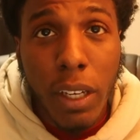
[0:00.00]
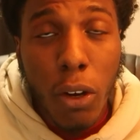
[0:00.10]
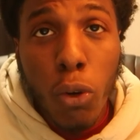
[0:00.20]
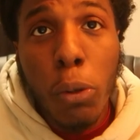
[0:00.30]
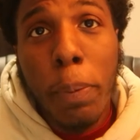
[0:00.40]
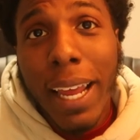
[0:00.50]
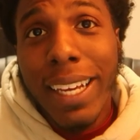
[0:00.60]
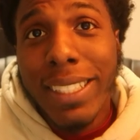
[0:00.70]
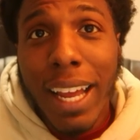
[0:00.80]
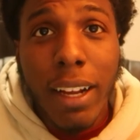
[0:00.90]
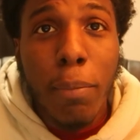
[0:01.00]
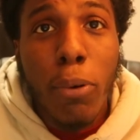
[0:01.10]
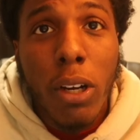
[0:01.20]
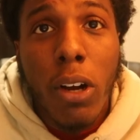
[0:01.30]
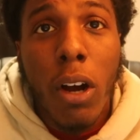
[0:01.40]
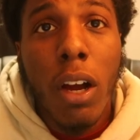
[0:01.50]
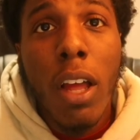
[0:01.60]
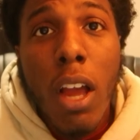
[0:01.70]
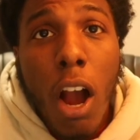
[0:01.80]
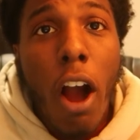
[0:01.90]
and who plays like a point
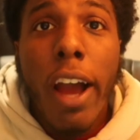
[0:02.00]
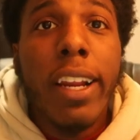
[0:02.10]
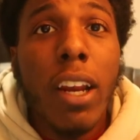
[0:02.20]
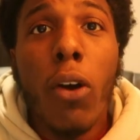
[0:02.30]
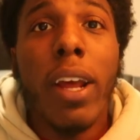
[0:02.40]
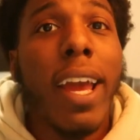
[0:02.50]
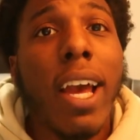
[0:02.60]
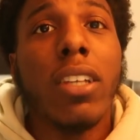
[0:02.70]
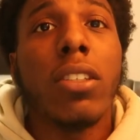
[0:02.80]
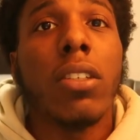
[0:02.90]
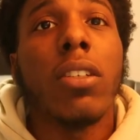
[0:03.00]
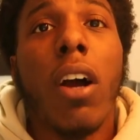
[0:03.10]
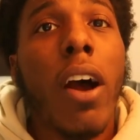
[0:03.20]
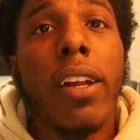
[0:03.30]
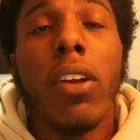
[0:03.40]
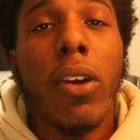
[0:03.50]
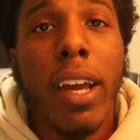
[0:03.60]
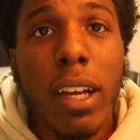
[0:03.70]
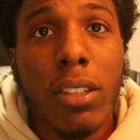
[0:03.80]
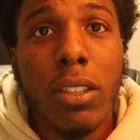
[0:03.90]
guard. I already know the answer. I already know
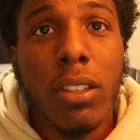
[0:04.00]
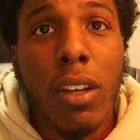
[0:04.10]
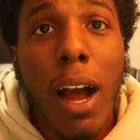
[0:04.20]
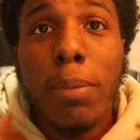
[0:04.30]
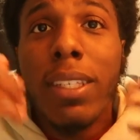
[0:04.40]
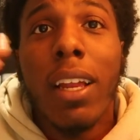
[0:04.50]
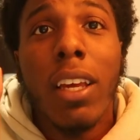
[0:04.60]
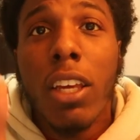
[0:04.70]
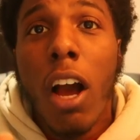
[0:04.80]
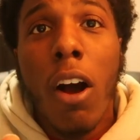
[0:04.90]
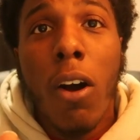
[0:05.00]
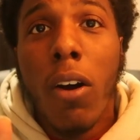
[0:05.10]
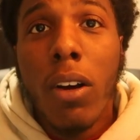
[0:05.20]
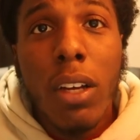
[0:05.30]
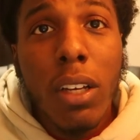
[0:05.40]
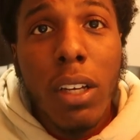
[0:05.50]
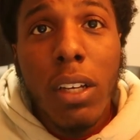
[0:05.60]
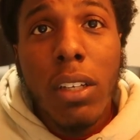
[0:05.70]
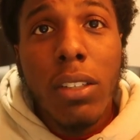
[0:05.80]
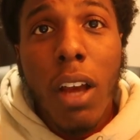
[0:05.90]
the answer. I'm telling y'all.
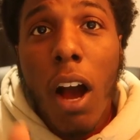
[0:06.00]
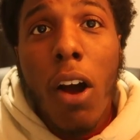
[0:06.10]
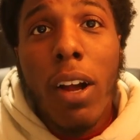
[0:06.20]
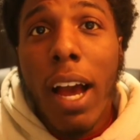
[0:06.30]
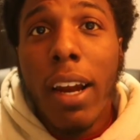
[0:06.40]
Y'all